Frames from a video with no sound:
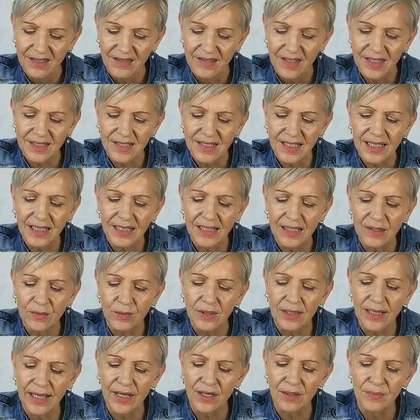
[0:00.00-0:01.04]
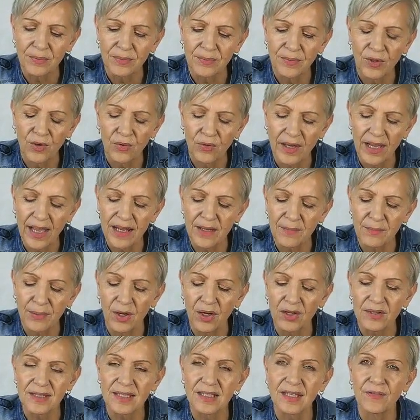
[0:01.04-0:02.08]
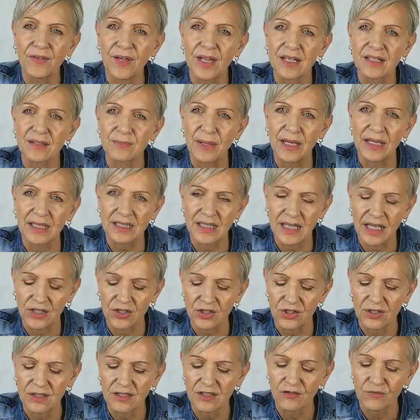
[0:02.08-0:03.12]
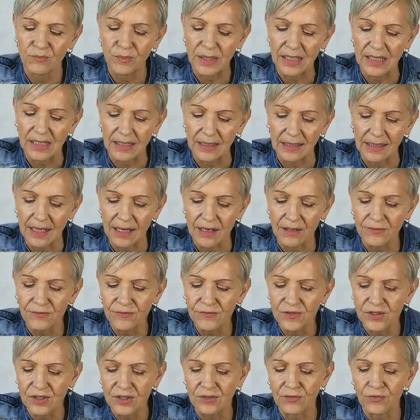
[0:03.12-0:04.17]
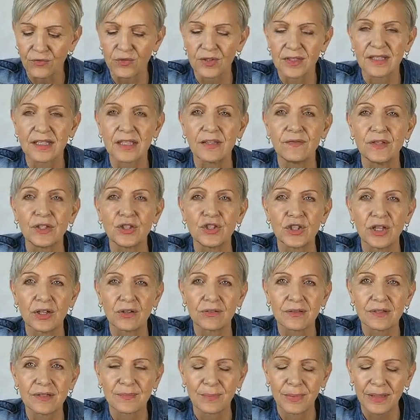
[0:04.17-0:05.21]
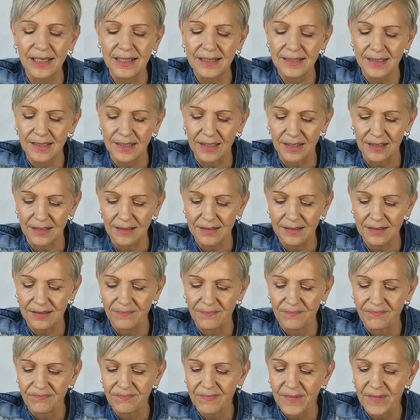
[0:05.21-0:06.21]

This healing will help create positive expectations of being loved and of receiving generous blessings,